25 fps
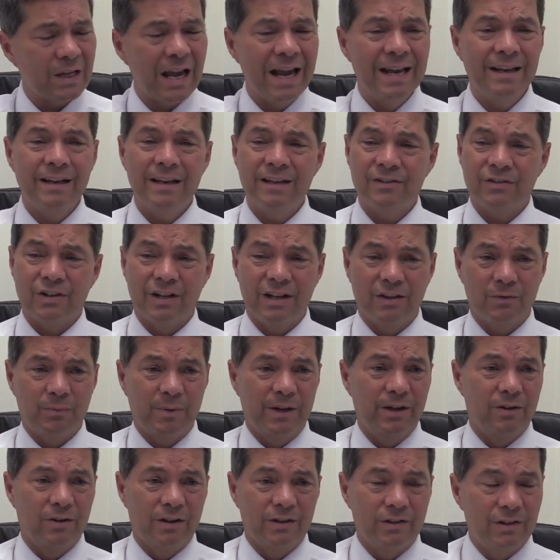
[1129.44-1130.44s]
And listen, let's
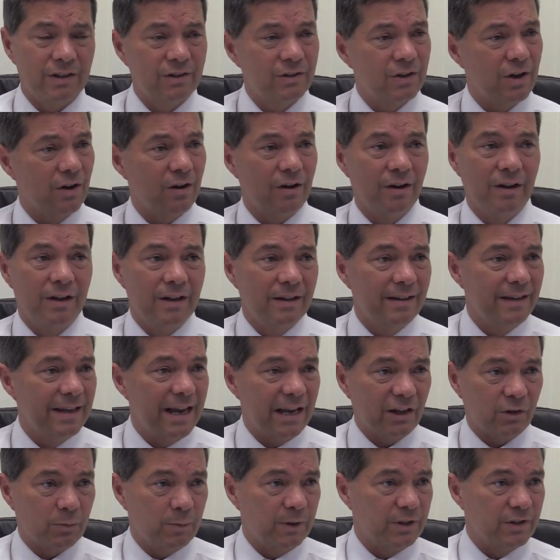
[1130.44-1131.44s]
be honest, he's got
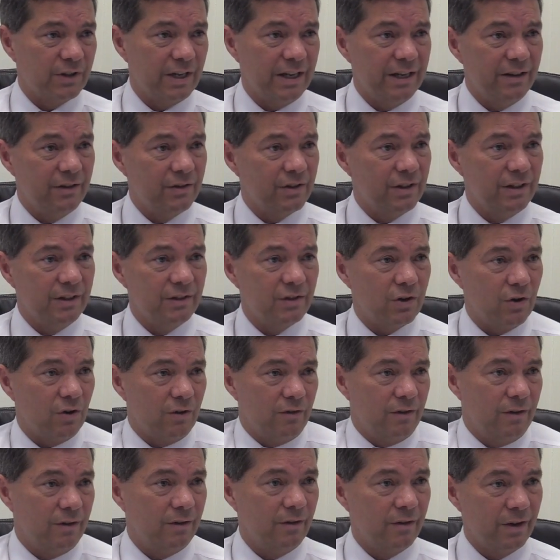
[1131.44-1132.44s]
the expertise and he's got
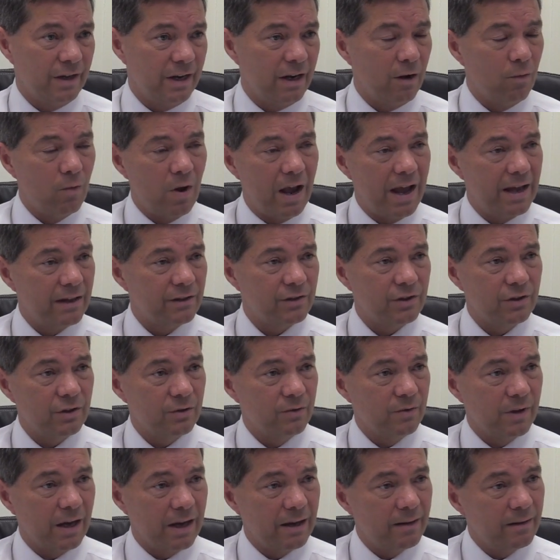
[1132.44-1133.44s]
the know-how to
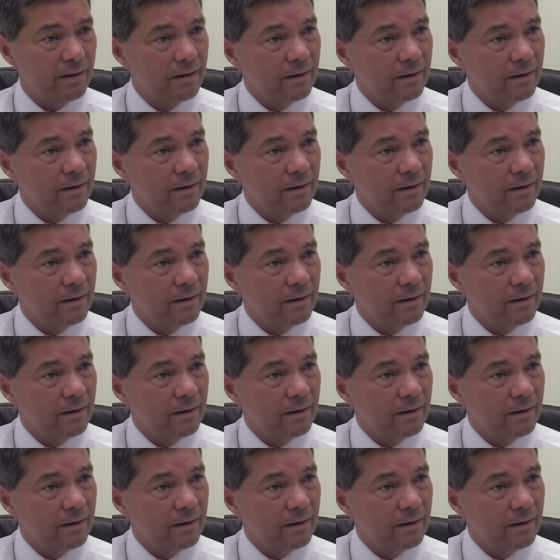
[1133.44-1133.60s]
do that.